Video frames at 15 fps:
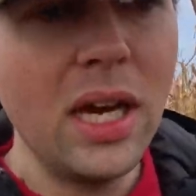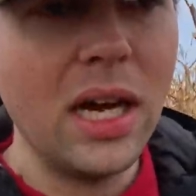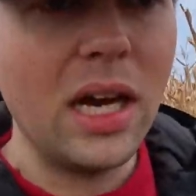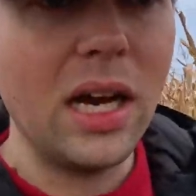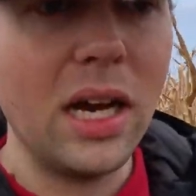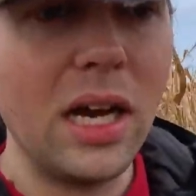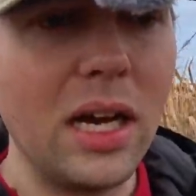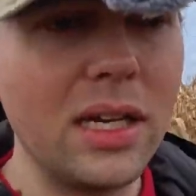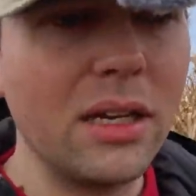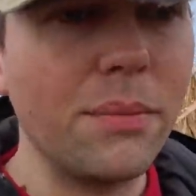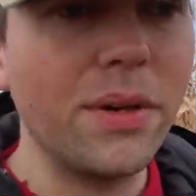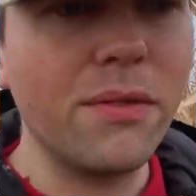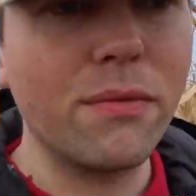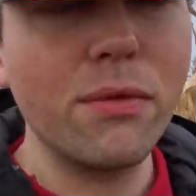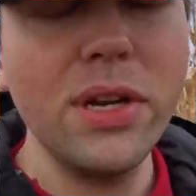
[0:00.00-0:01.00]
a little
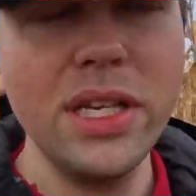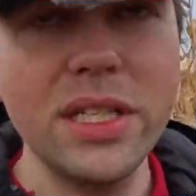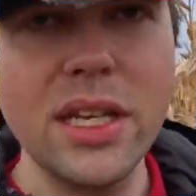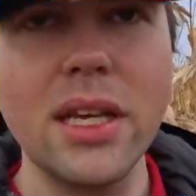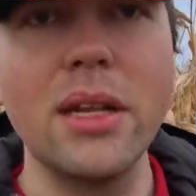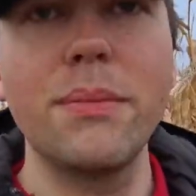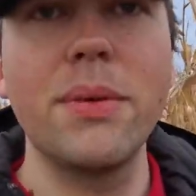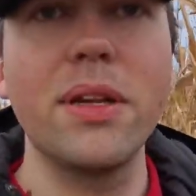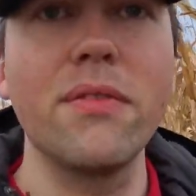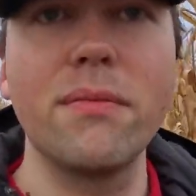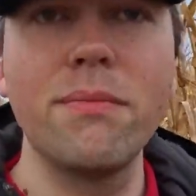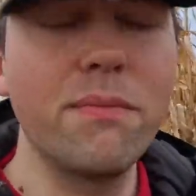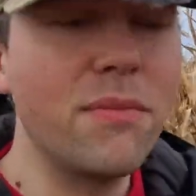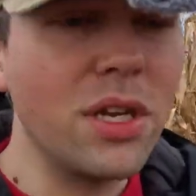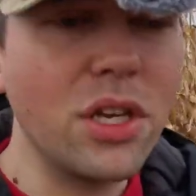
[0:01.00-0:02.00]
bit of reasoning, a little bit
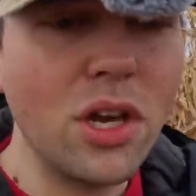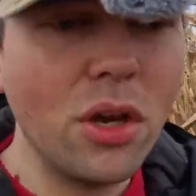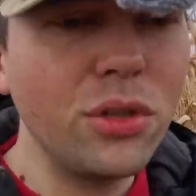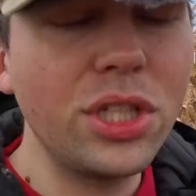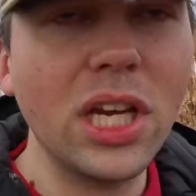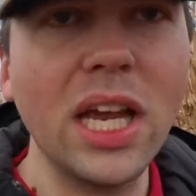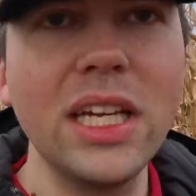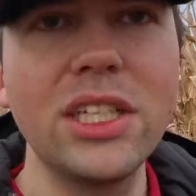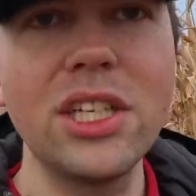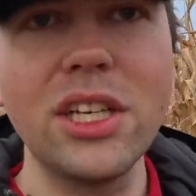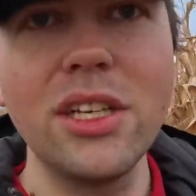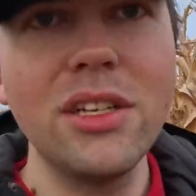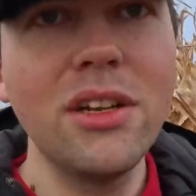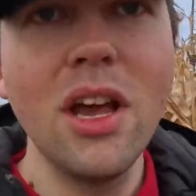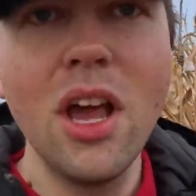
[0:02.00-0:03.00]
of
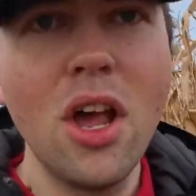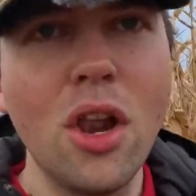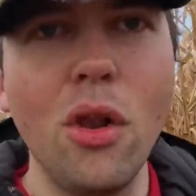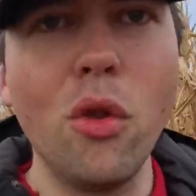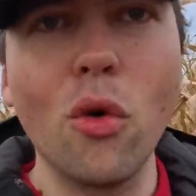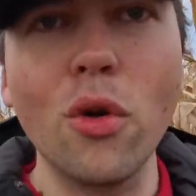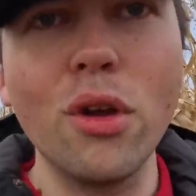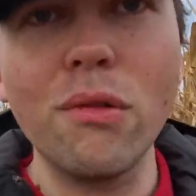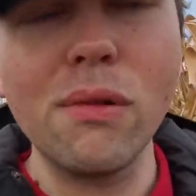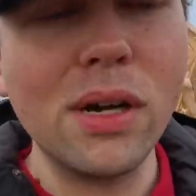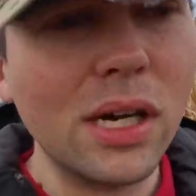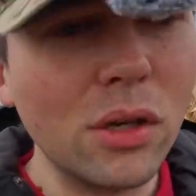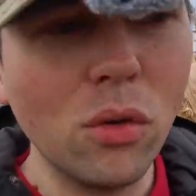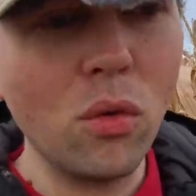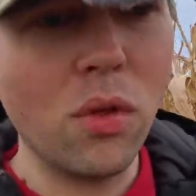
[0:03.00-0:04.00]
negotiation,
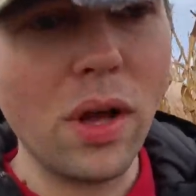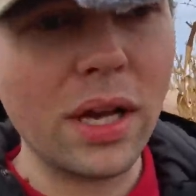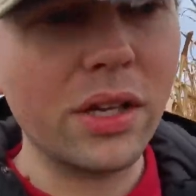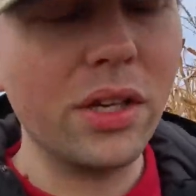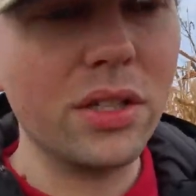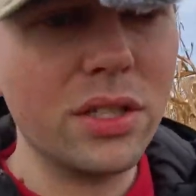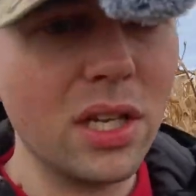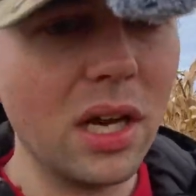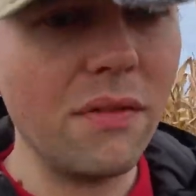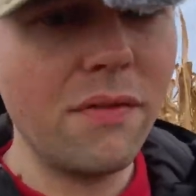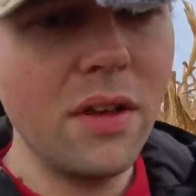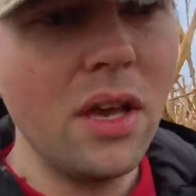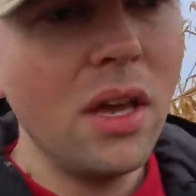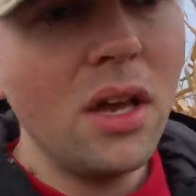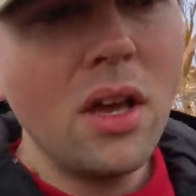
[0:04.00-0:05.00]
lawyering, all that good stuff.
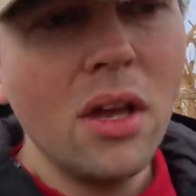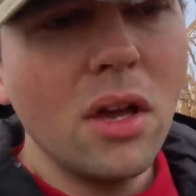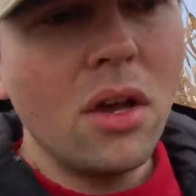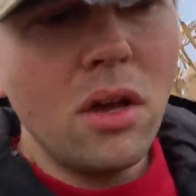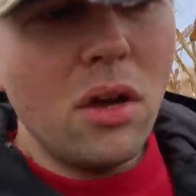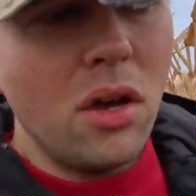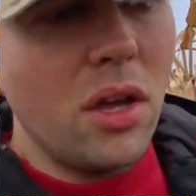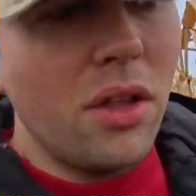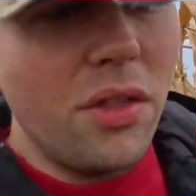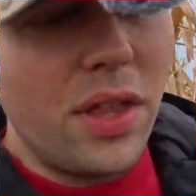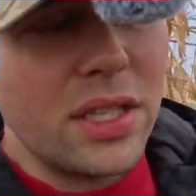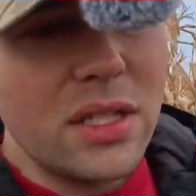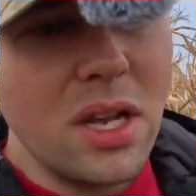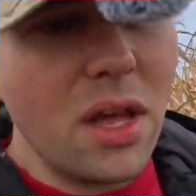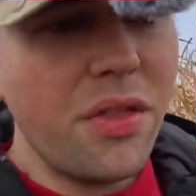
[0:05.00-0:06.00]

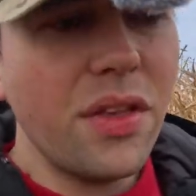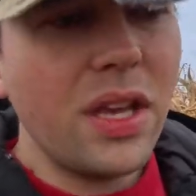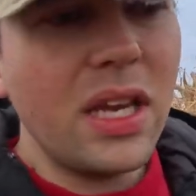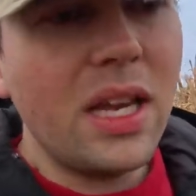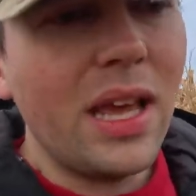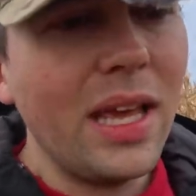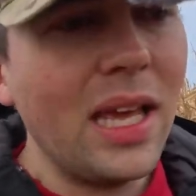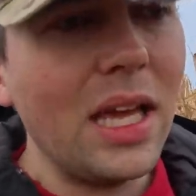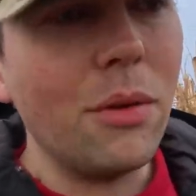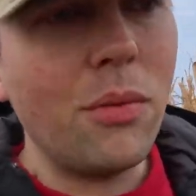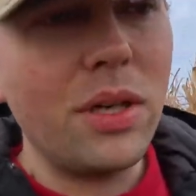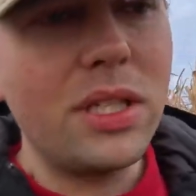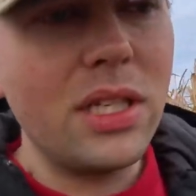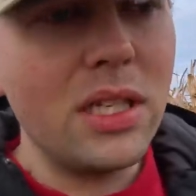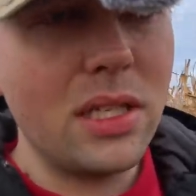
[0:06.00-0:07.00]
There's nothing in here
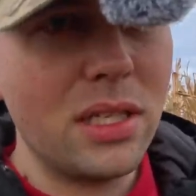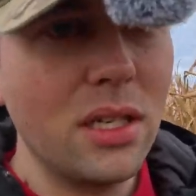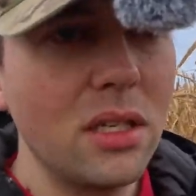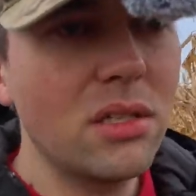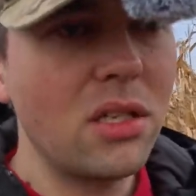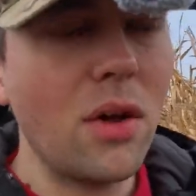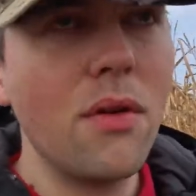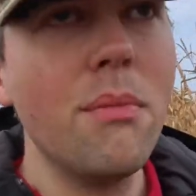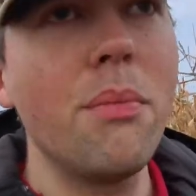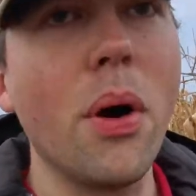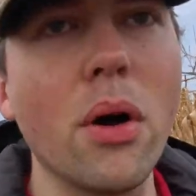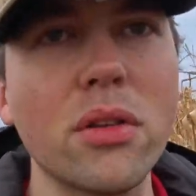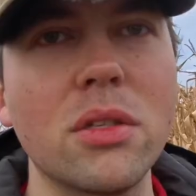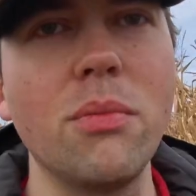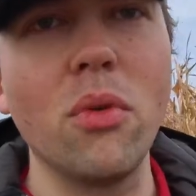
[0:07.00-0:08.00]
which is so
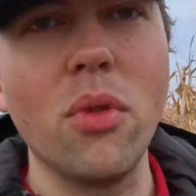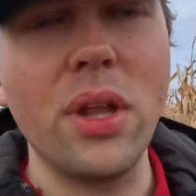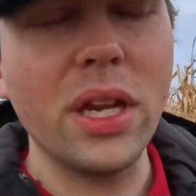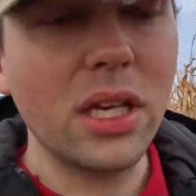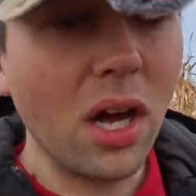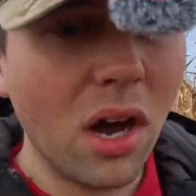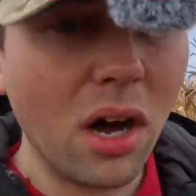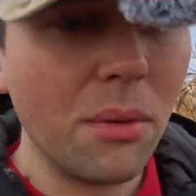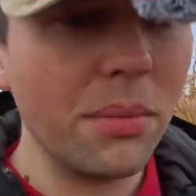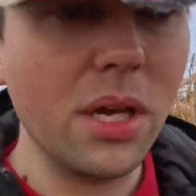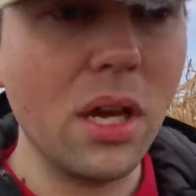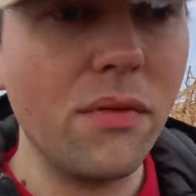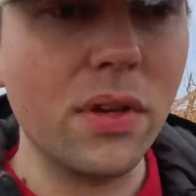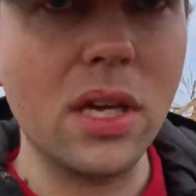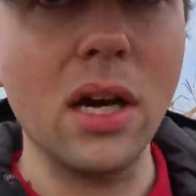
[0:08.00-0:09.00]
impossible that it can't be
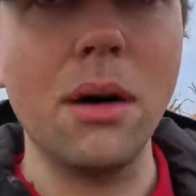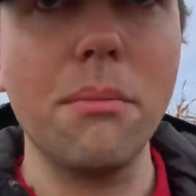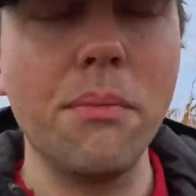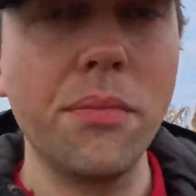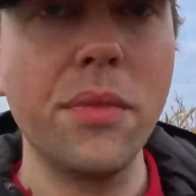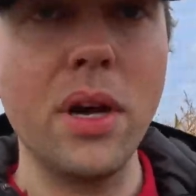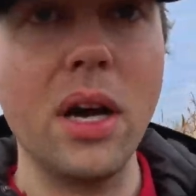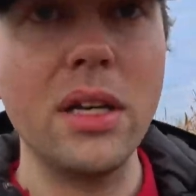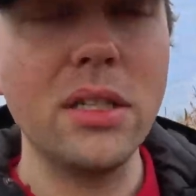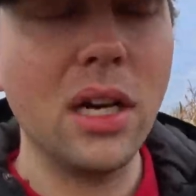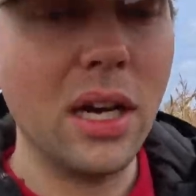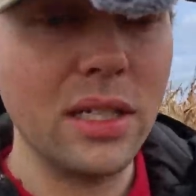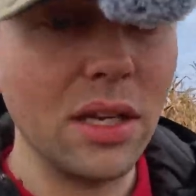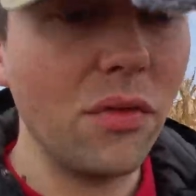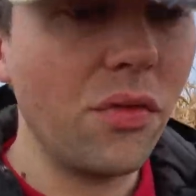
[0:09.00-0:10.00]
overcome.
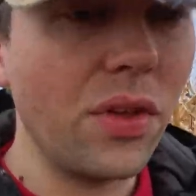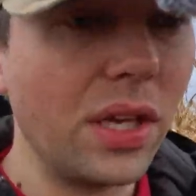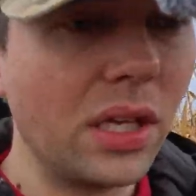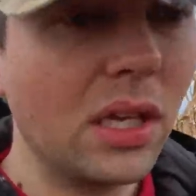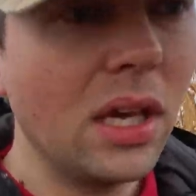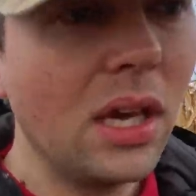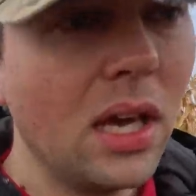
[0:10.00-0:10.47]
I don't think.